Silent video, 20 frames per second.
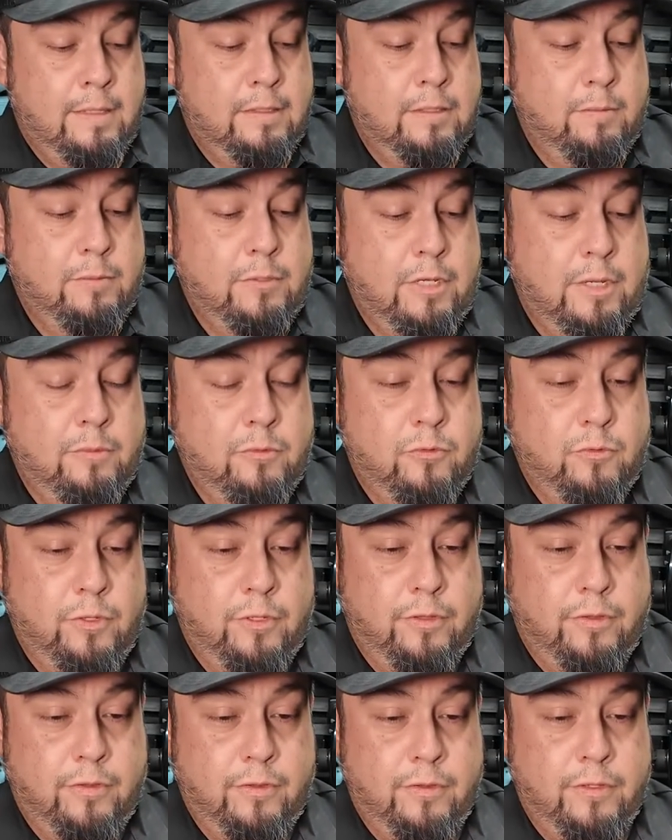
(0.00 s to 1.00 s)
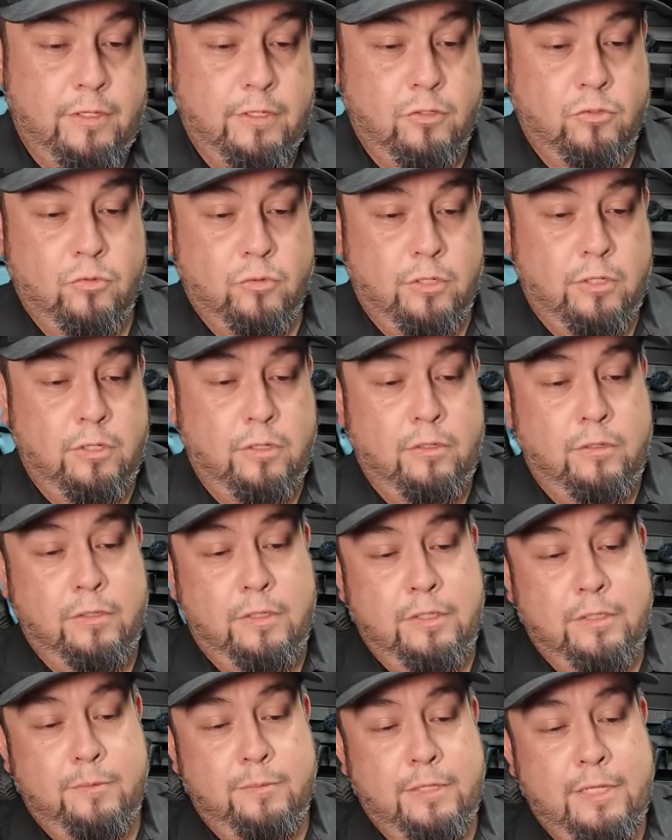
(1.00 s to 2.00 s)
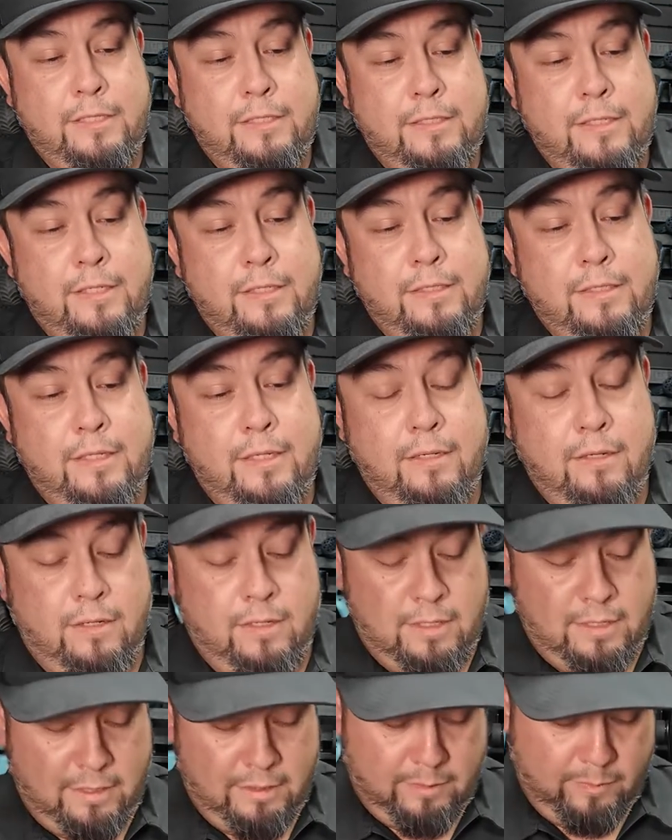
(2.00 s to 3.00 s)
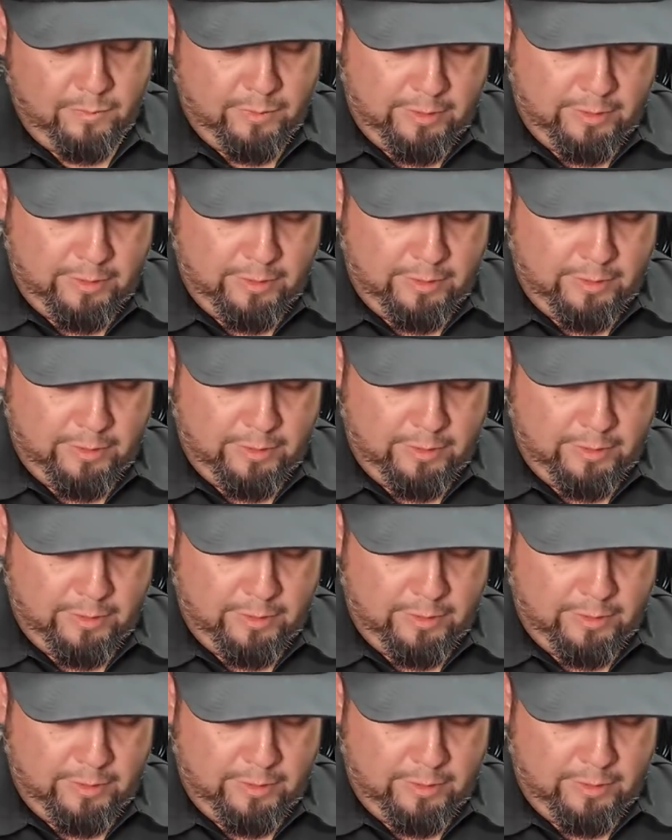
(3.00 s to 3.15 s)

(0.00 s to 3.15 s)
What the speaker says: Sometimes with the drill, the plastic tends to get hot,